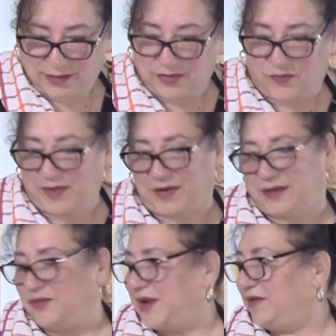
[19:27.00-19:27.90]
I
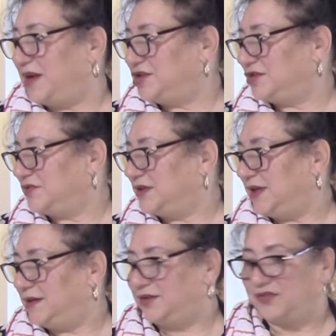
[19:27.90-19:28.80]
know my grandchildren
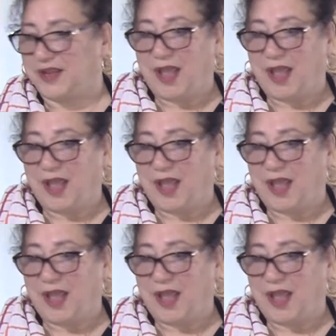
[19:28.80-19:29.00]
did. They're like,